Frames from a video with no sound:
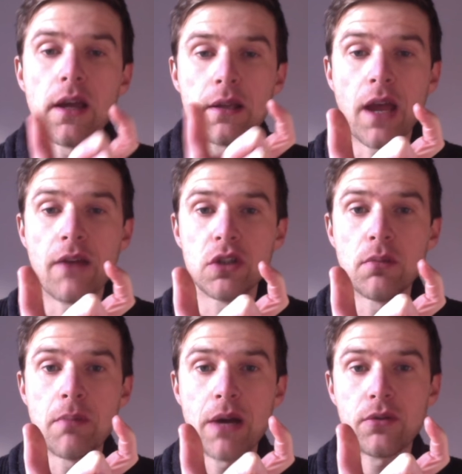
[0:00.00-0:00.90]
having your
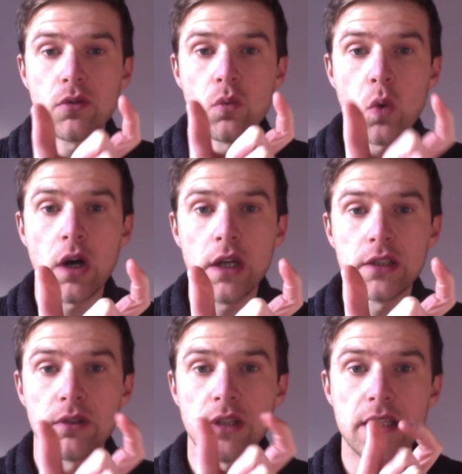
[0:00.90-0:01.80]
mouth
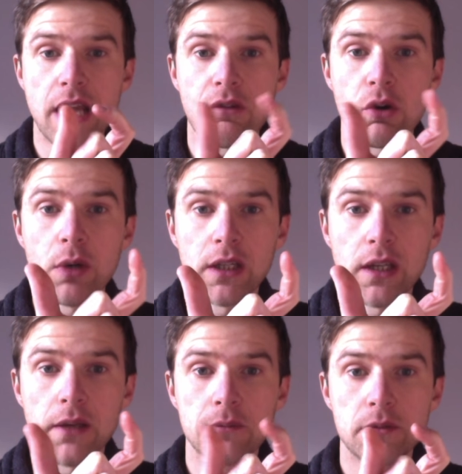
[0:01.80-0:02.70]
wider and then narrowing
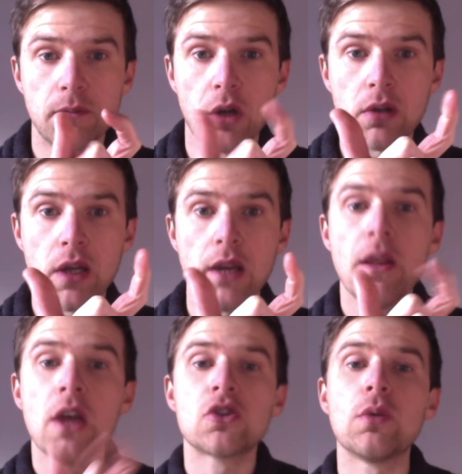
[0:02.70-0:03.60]
it. Okay,
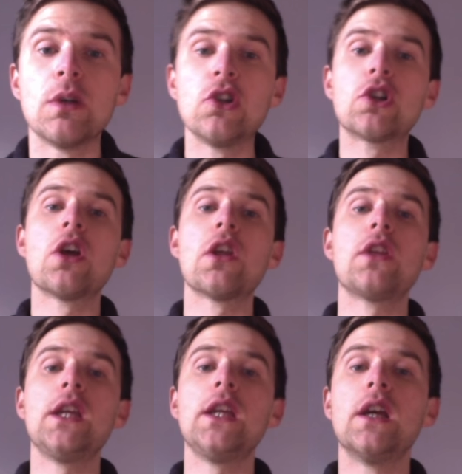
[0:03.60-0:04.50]
so we'll look at the